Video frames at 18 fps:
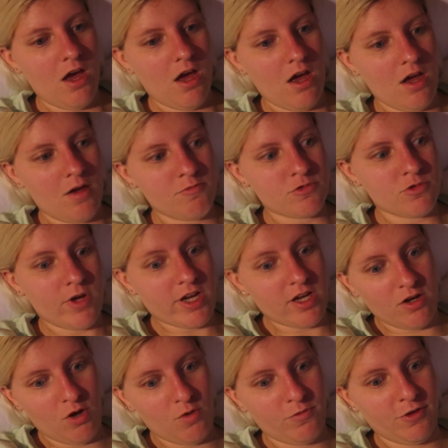so I
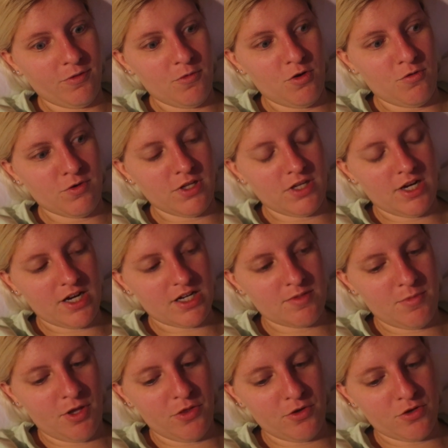can hopefully move for the
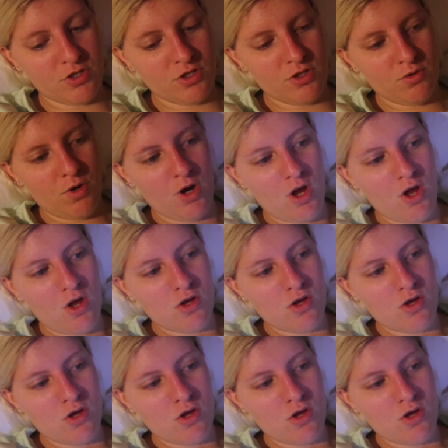next month or two,